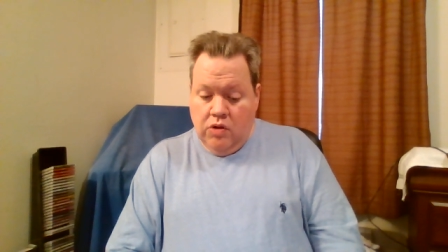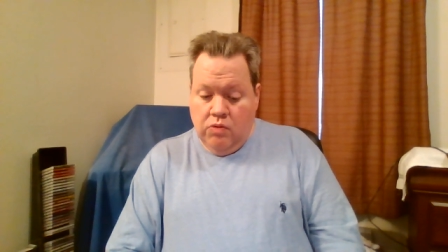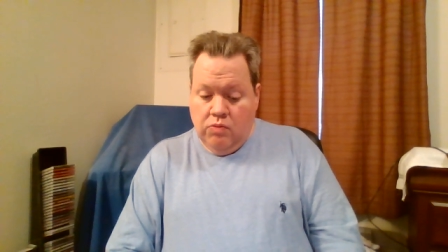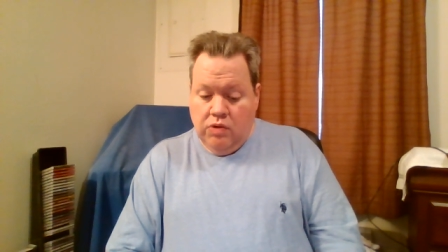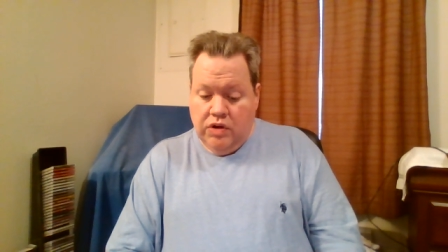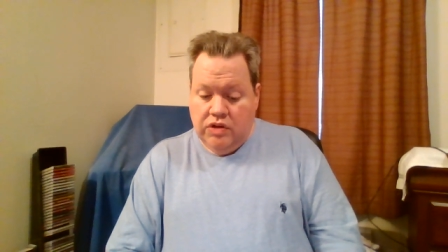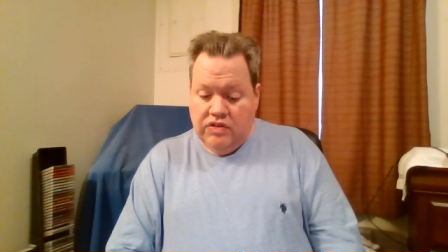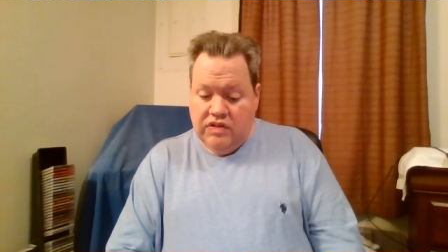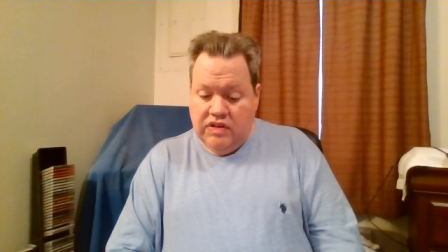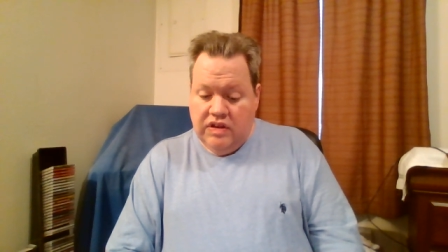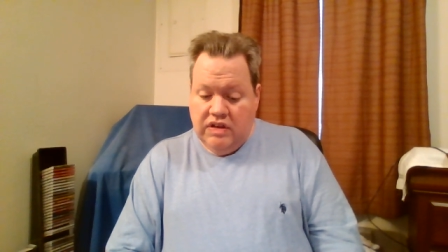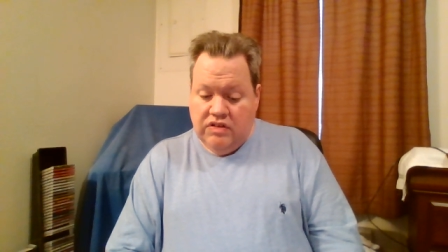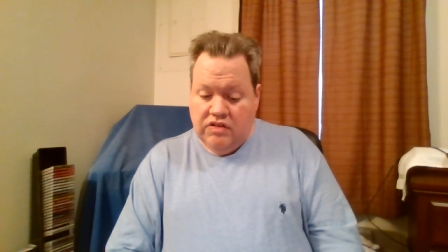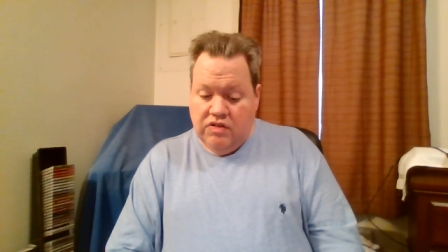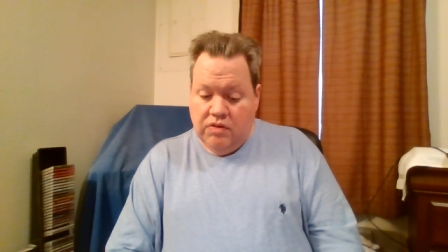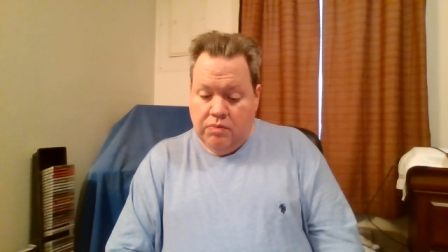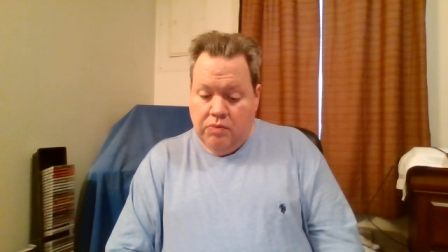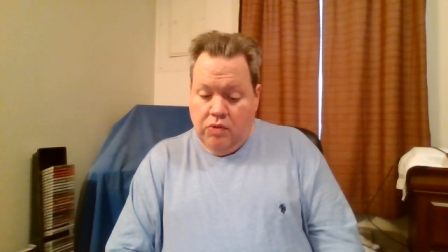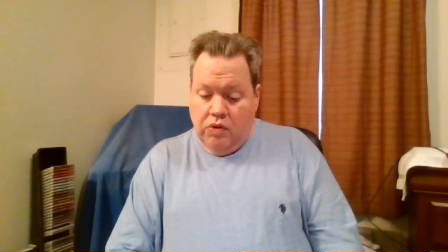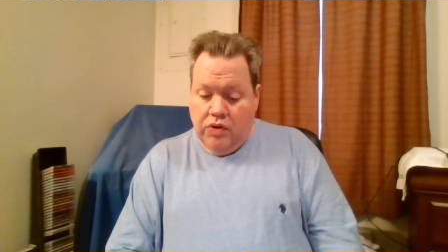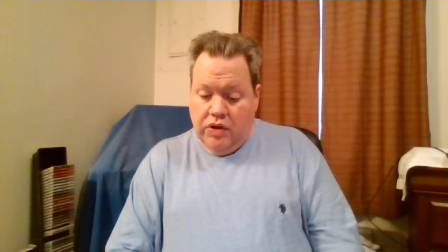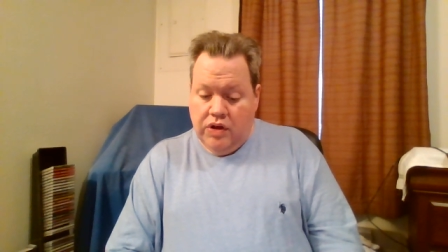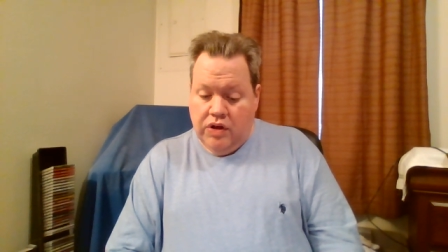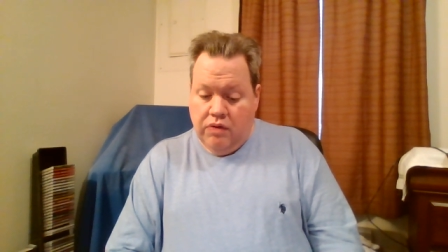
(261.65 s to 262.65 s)
Once Easter
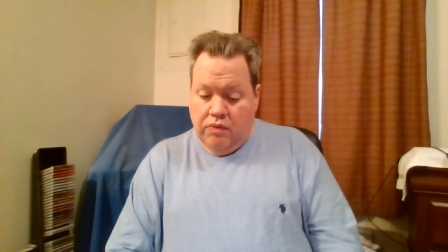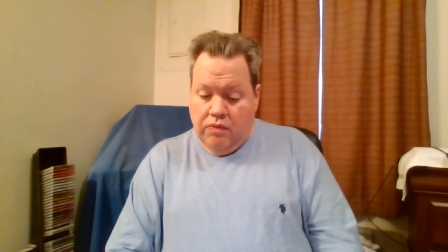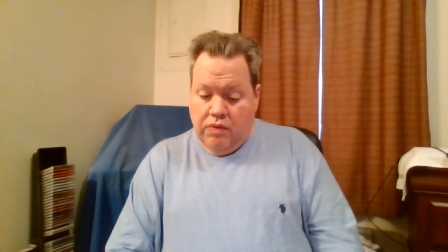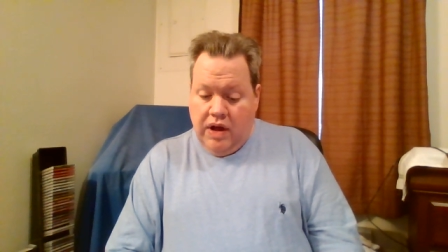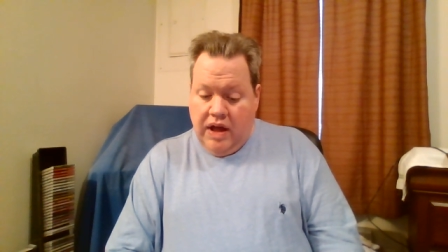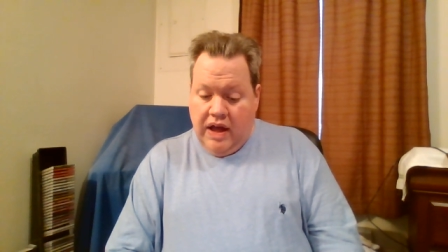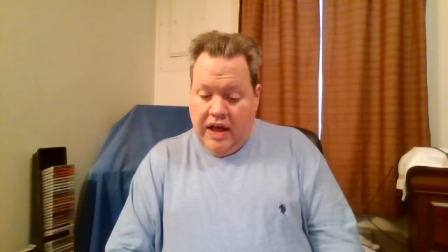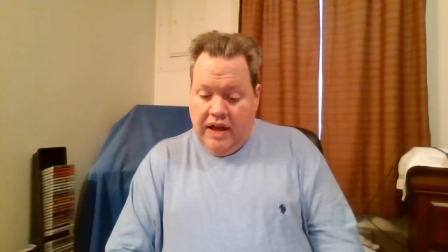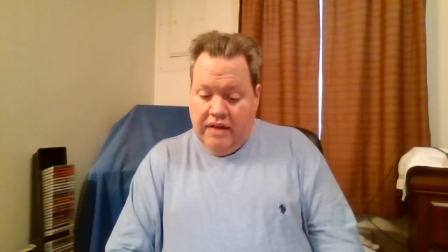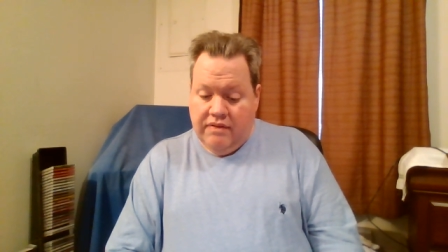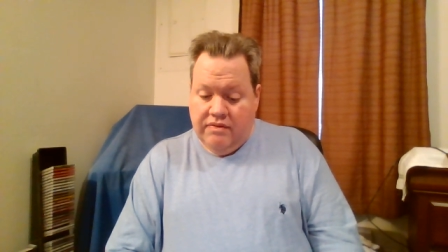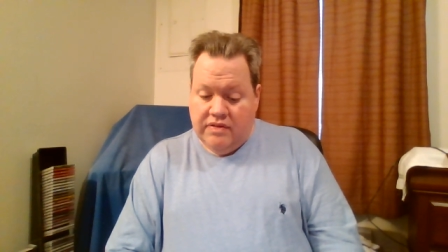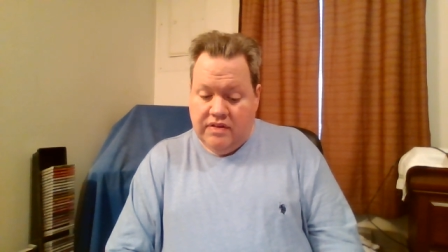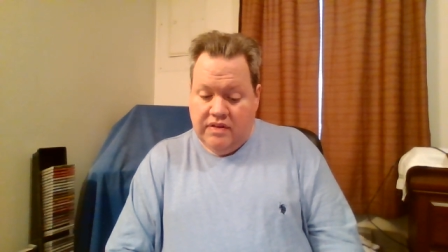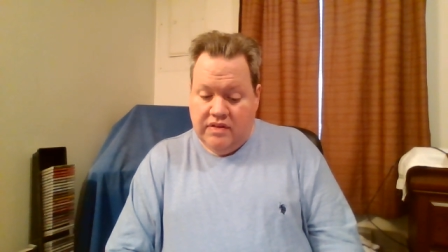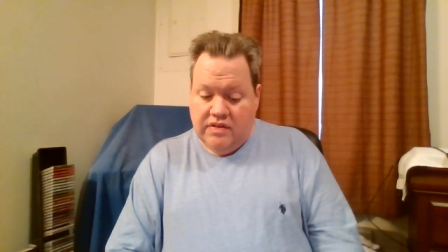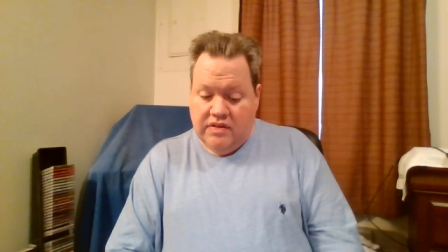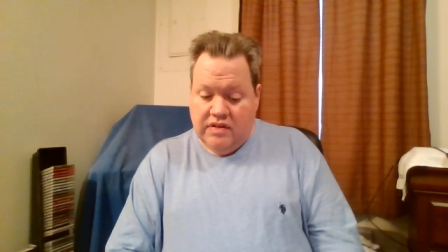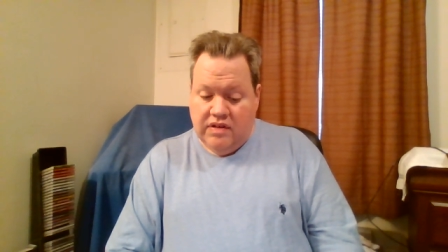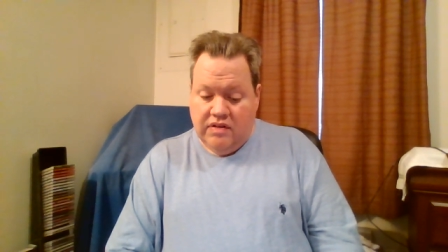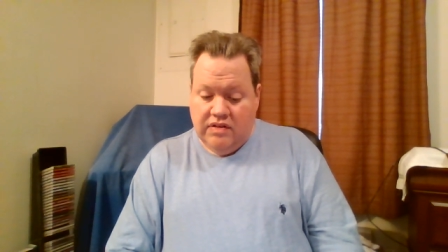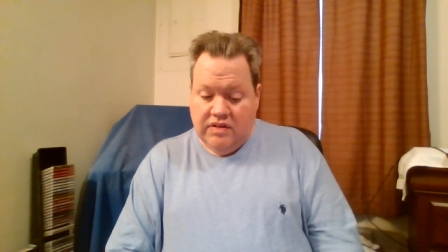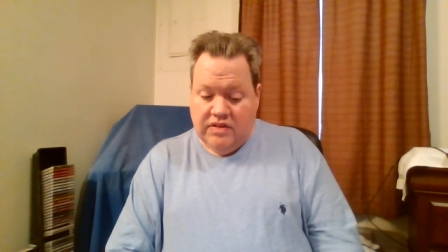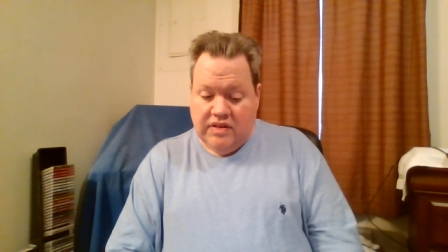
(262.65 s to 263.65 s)
morning arrives, and
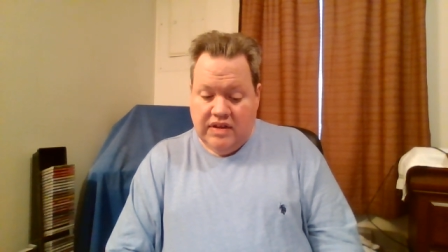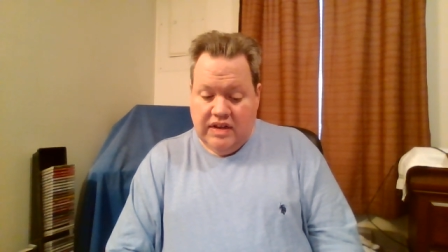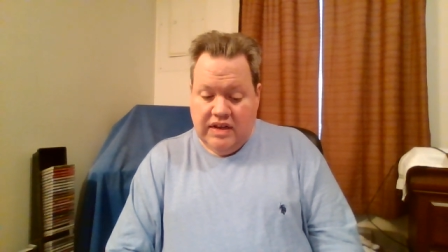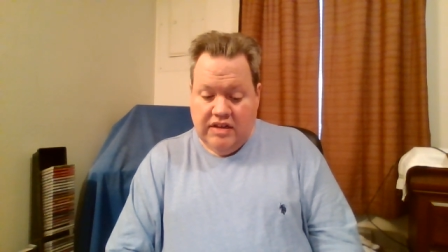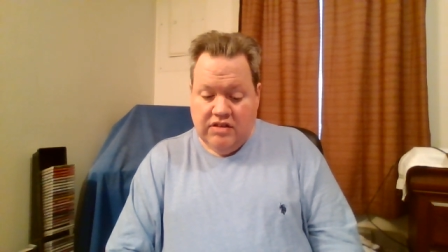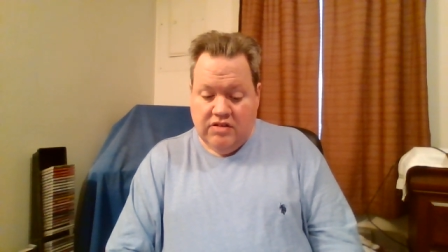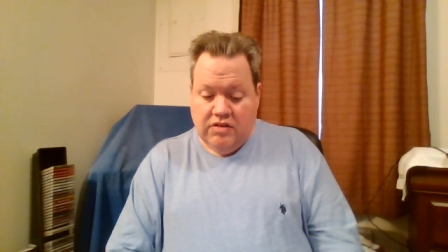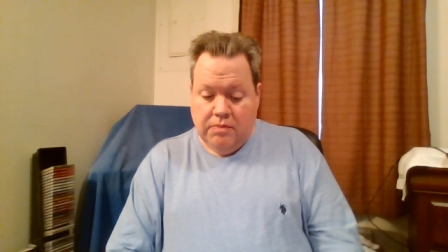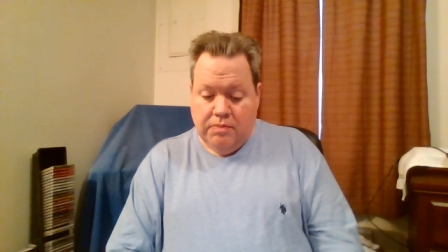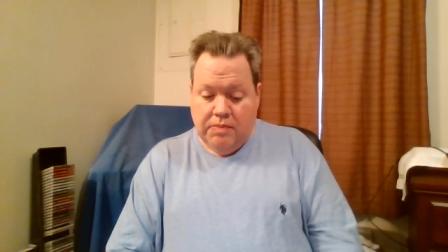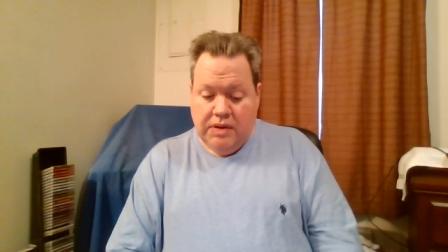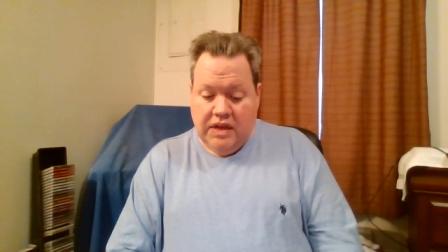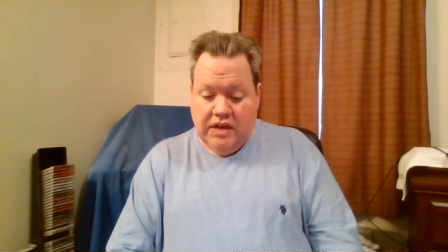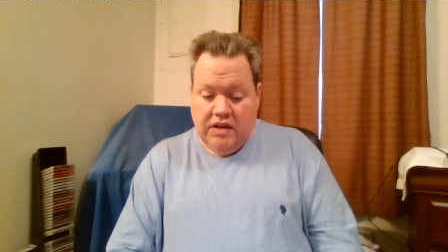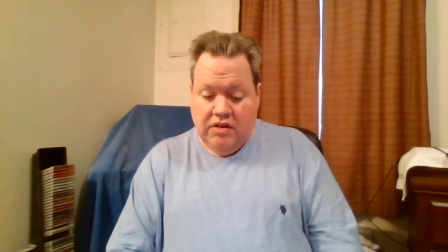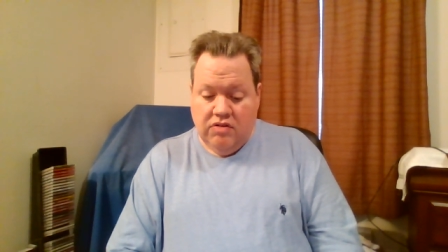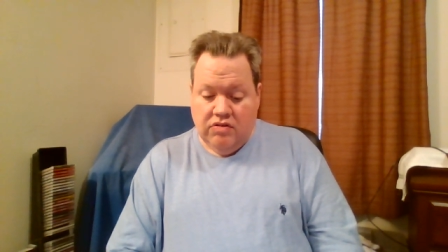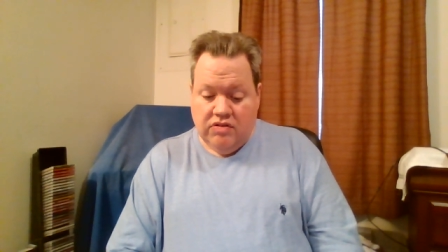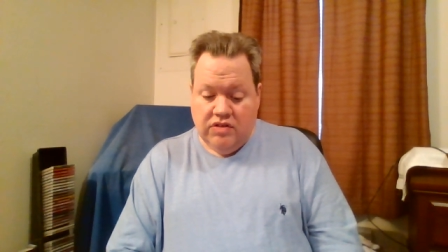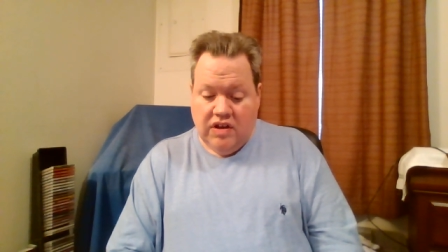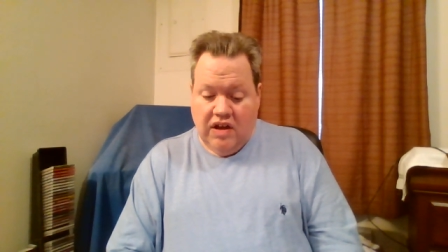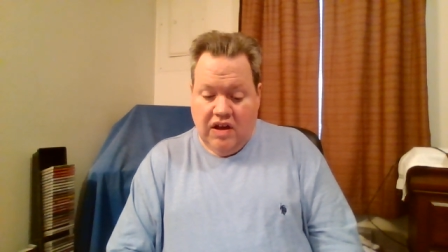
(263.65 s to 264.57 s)
so is the Easter Beagle,